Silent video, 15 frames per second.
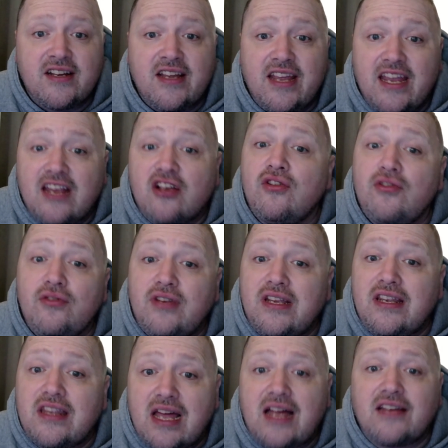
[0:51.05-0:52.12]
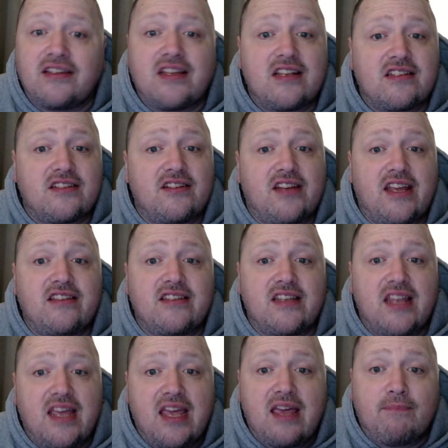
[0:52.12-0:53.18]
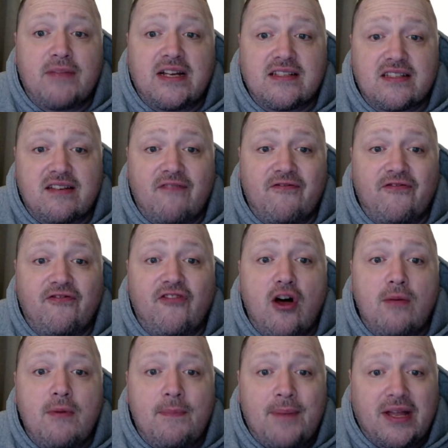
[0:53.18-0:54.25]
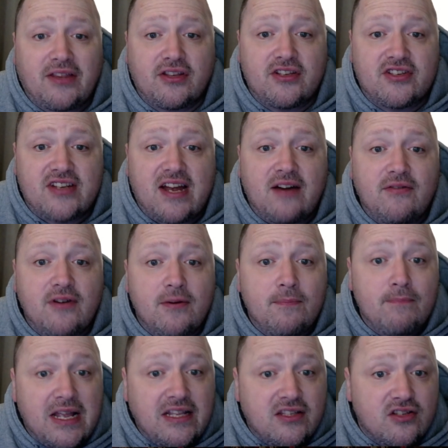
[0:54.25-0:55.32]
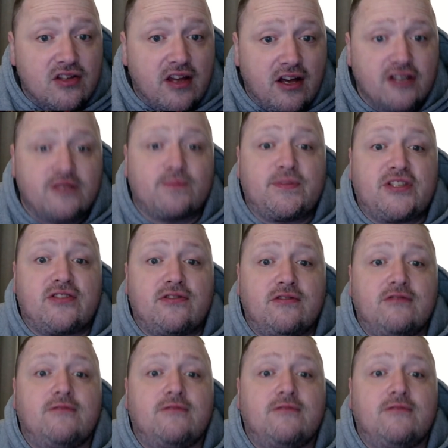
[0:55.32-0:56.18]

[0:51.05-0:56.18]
including that dislocated hip that sent former Panther Tyrone May to the hospital.